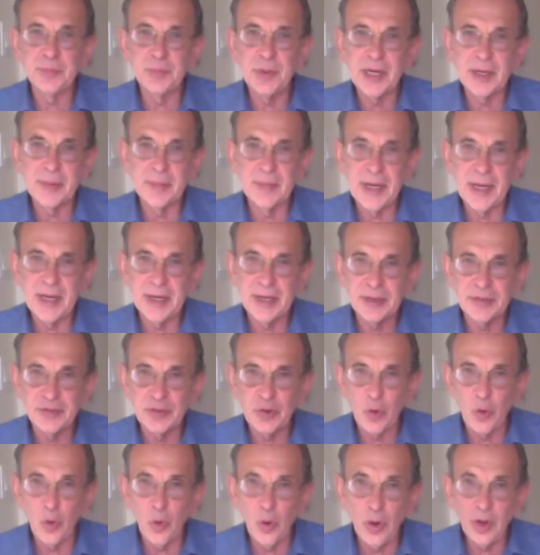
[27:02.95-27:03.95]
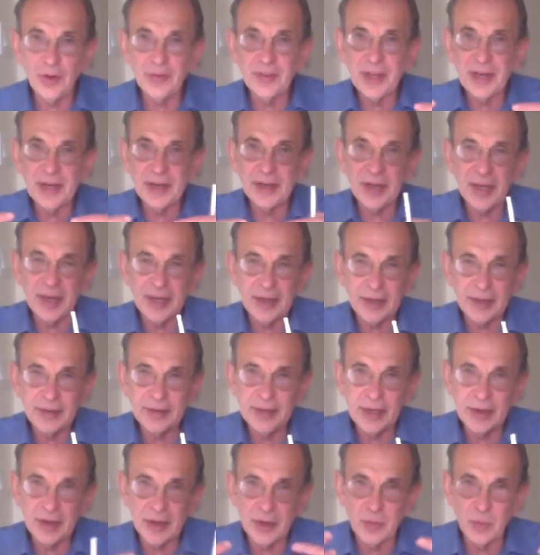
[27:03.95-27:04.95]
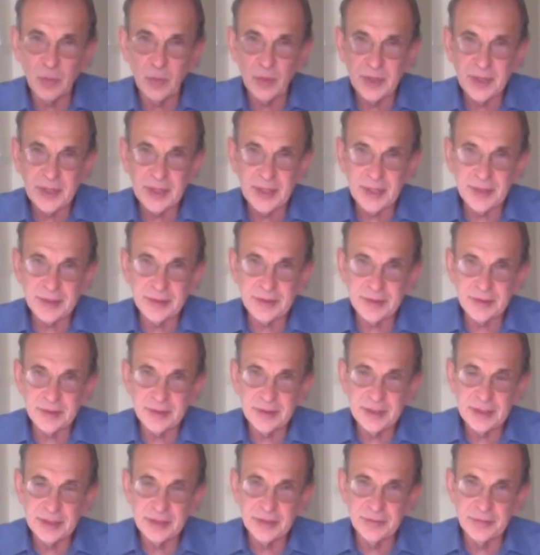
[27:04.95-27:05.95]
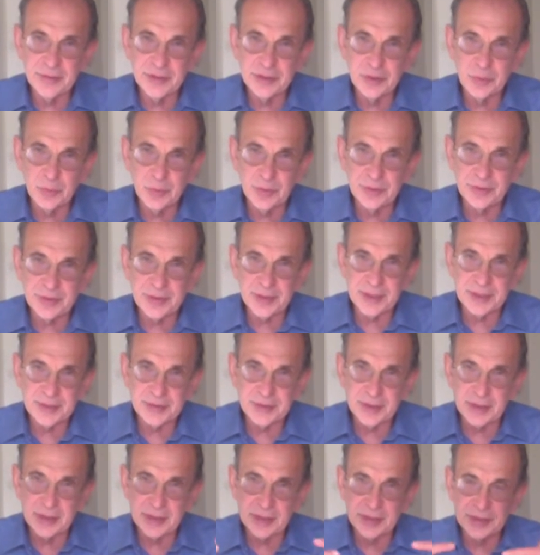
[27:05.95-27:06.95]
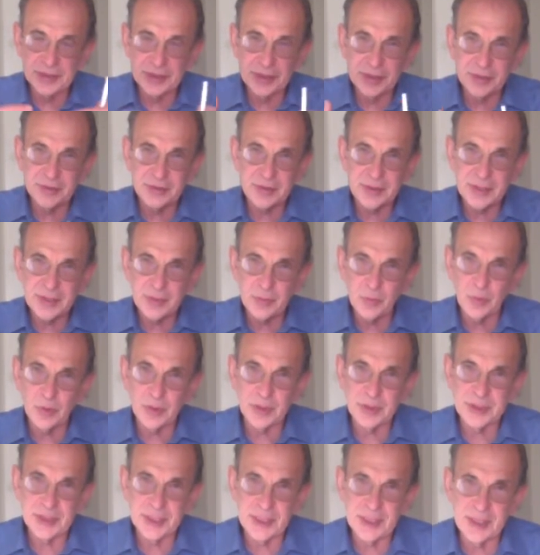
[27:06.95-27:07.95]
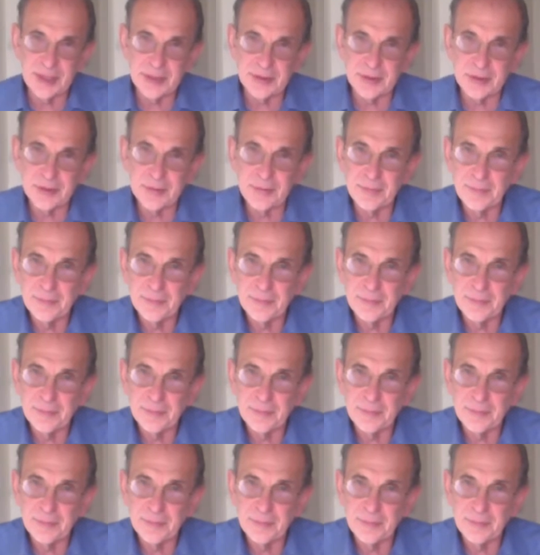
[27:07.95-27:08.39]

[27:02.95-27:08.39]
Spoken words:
pragmatics, all that are on one hand individual things and on the other hand work together.